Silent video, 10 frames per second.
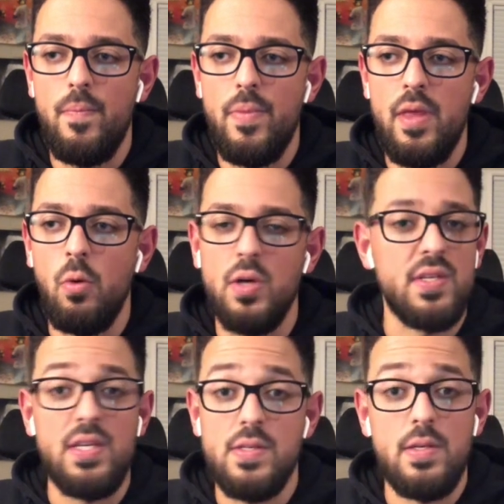It wasn't
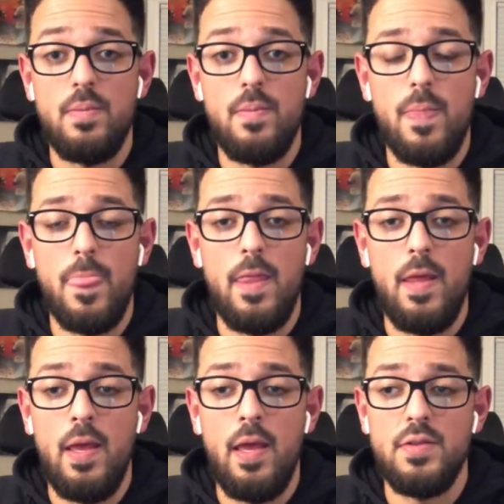easy
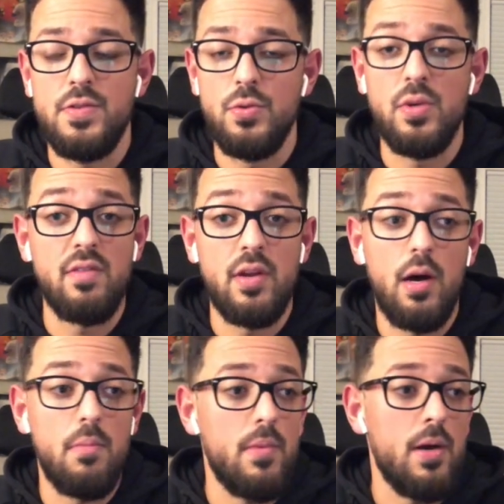to give it
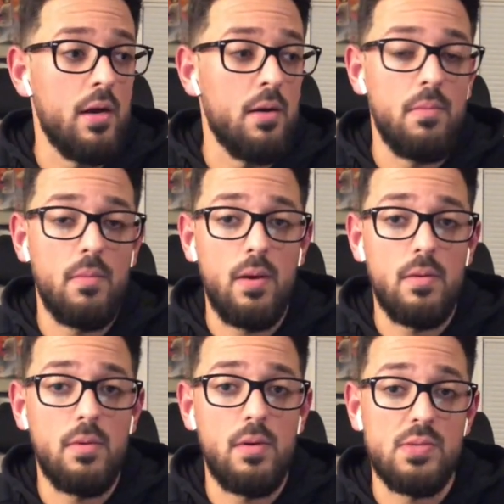up.
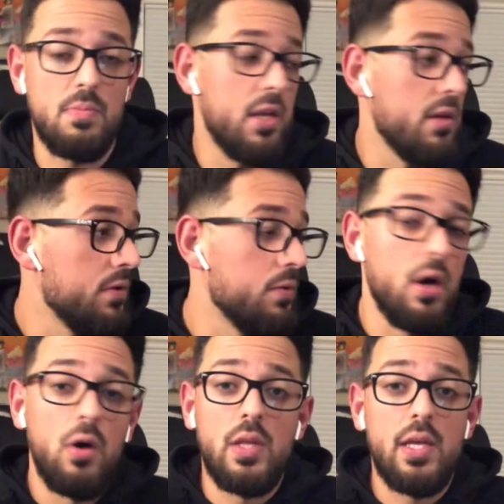As many of you
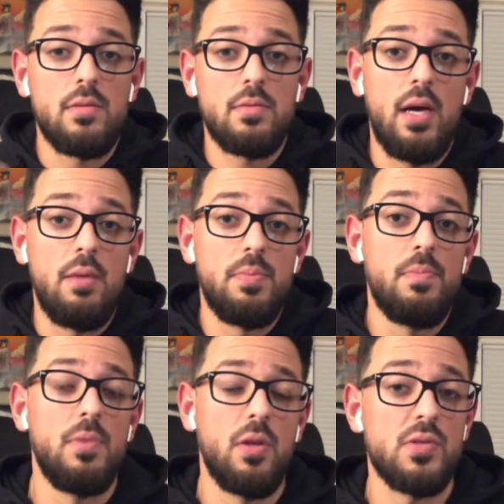know,
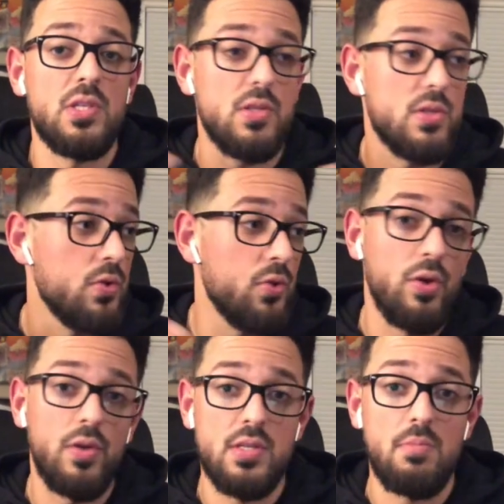this is the studio
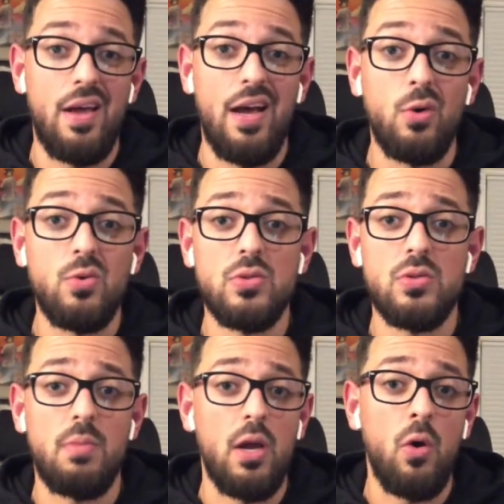that's in my house,
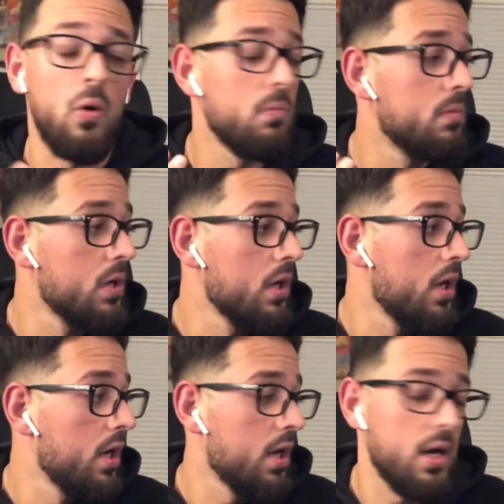in my home.
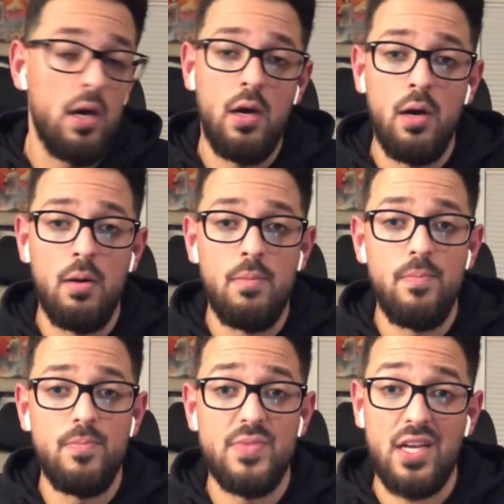
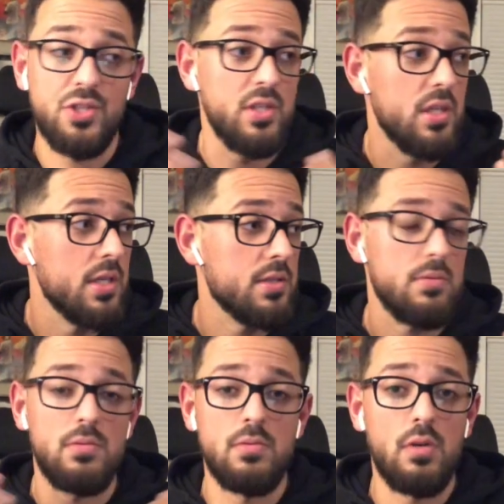It's actually like
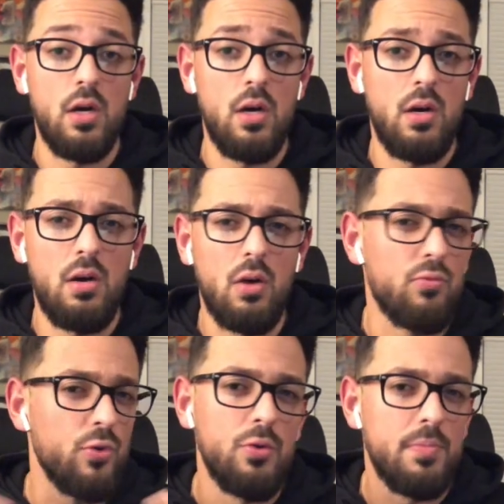a
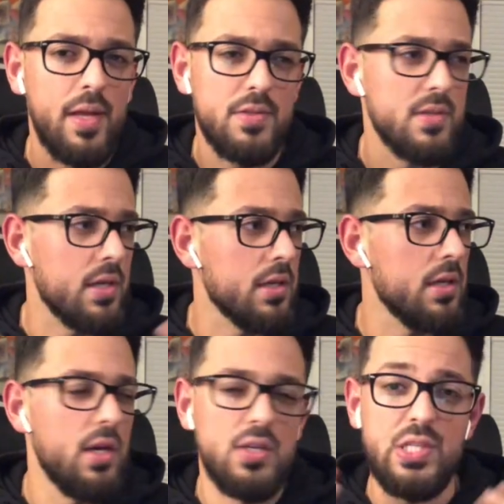room that's like
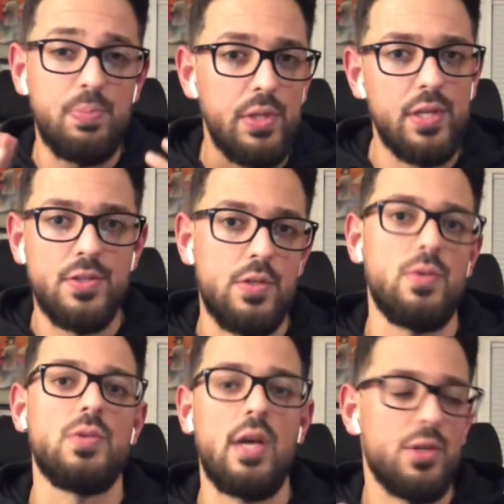split into two
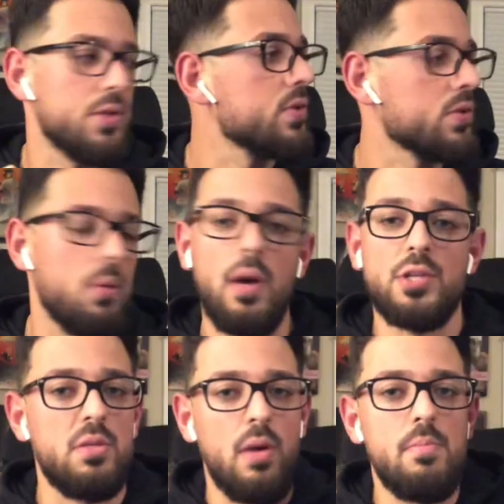sections. So my
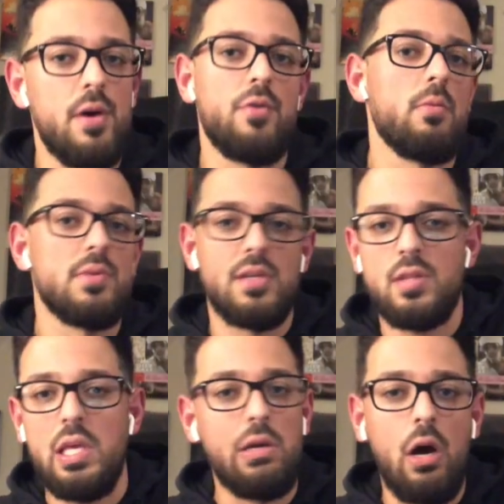bedroom is like on
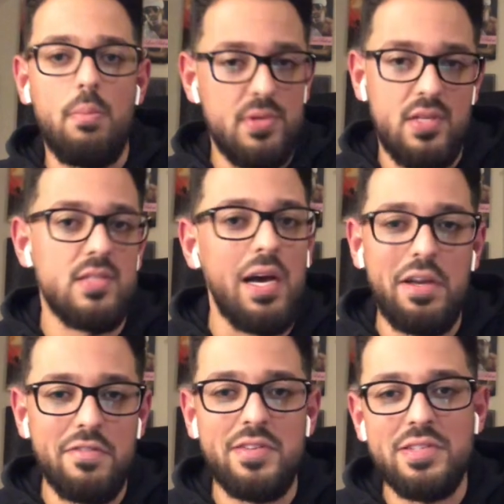the opposite side
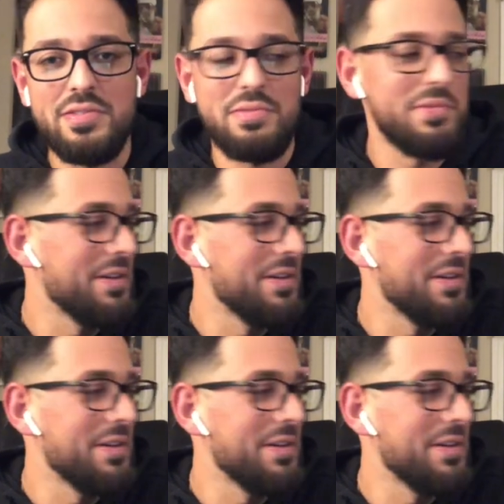of this